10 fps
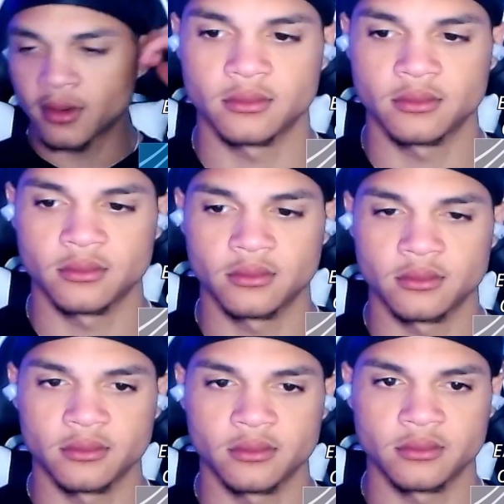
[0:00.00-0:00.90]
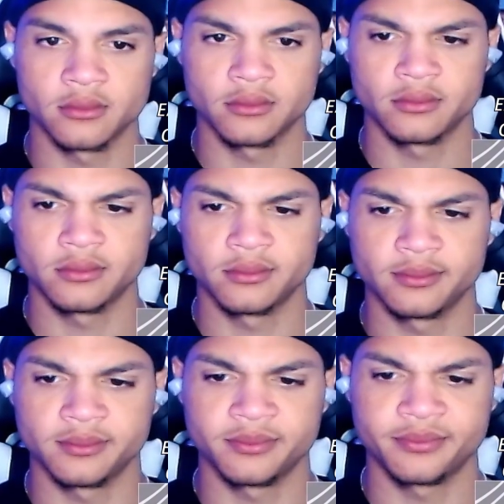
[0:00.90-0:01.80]
I'm afraid that I have
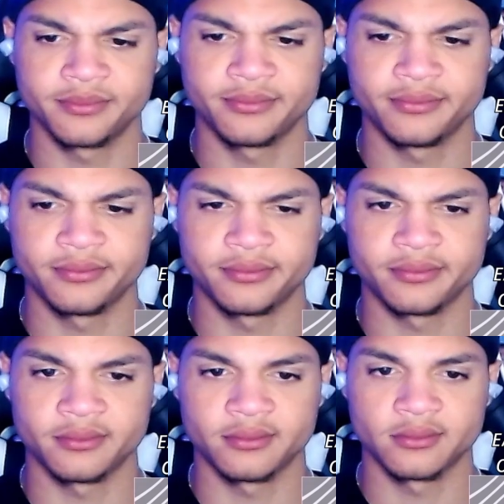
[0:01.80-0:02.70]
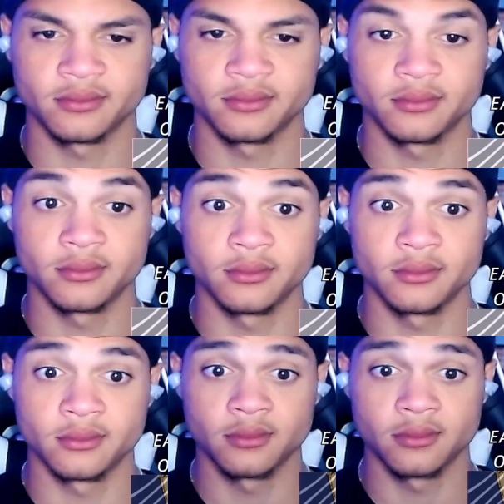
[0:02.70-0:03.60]
little time left in this world.
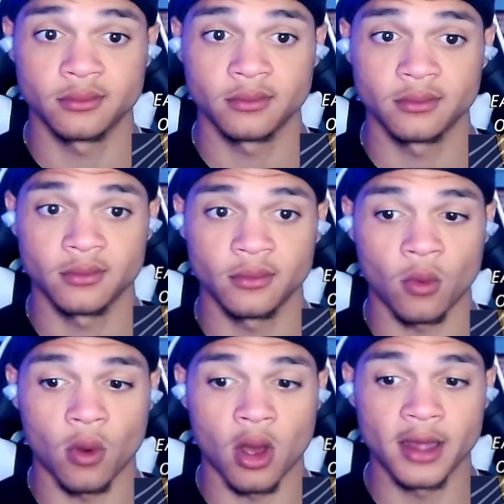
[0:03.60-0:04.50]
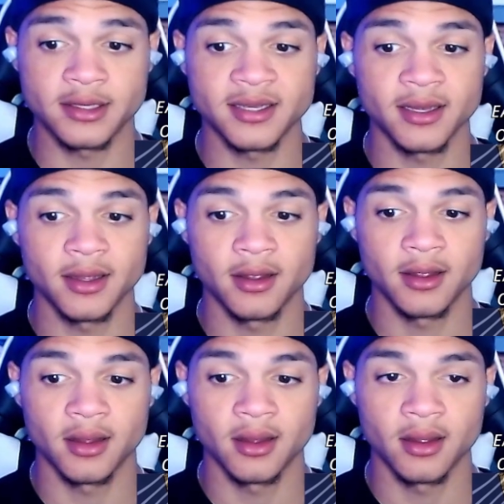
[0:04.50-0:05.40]
But what? Kami,
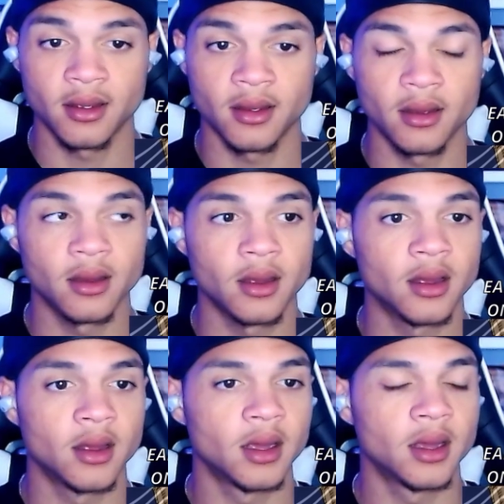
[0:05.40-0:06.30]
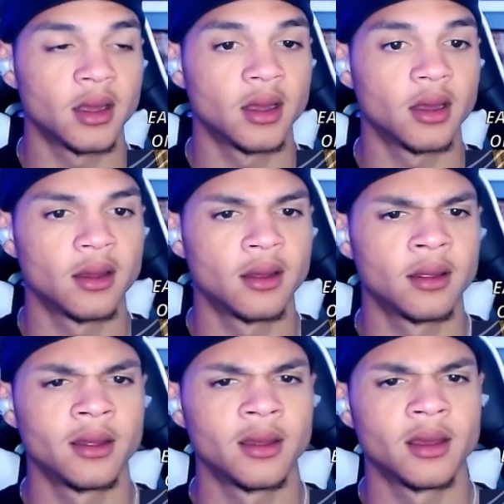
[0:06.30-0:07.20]
that means
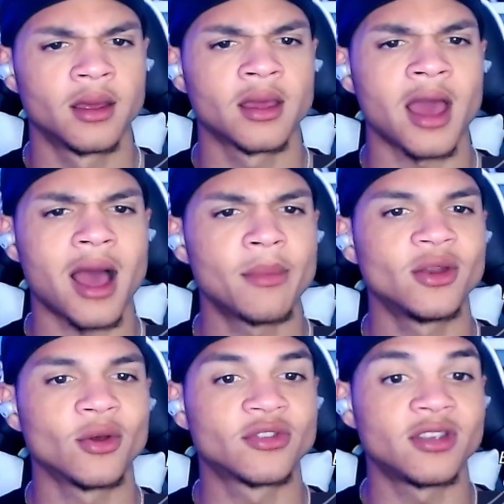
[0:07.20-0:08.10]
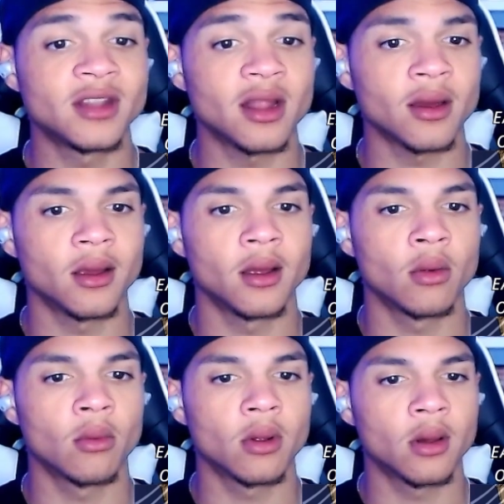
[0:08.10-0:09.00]
Kami knows he...
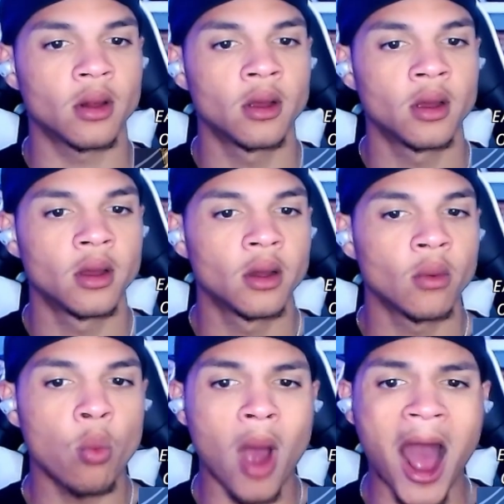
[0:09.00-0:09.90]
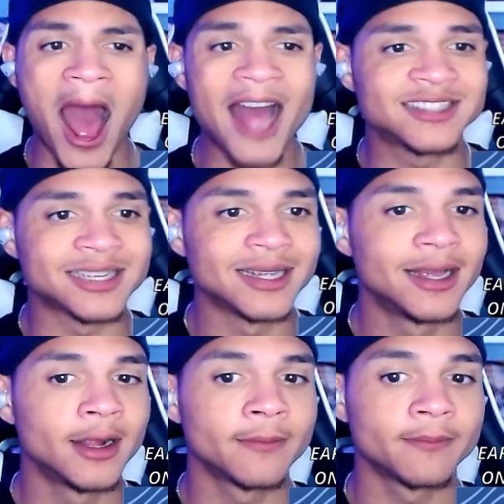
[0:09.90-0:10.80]
going to die. What? Will
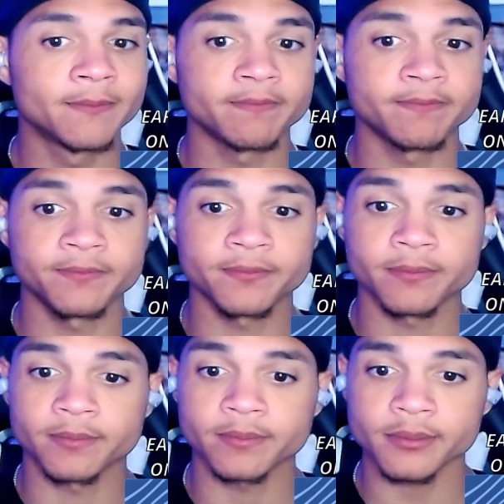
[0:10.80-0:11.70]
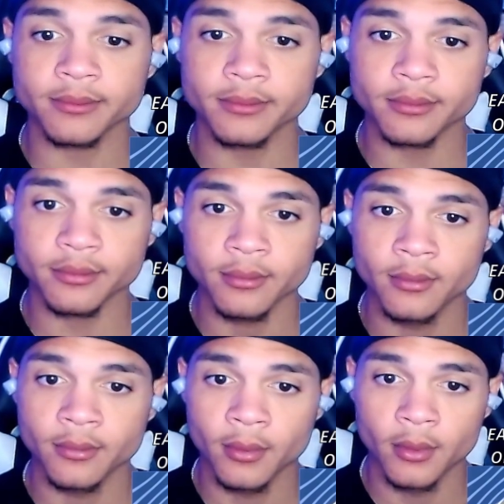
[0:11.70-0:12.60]
fade from existence along
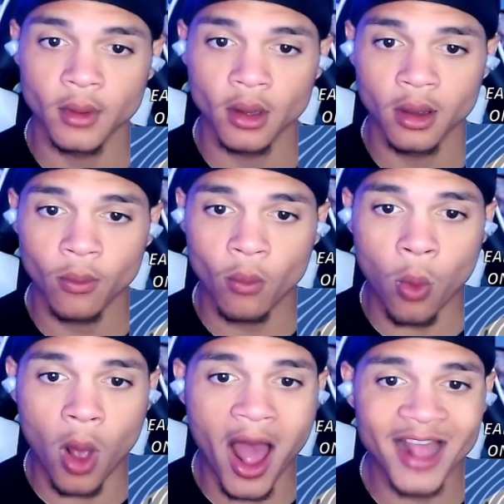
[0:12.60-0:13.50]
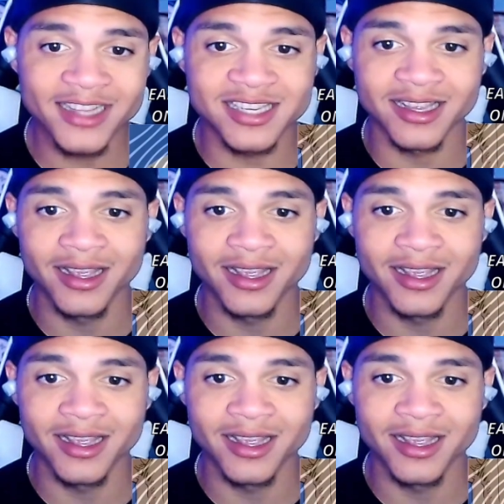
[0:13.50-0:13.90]
with him. What?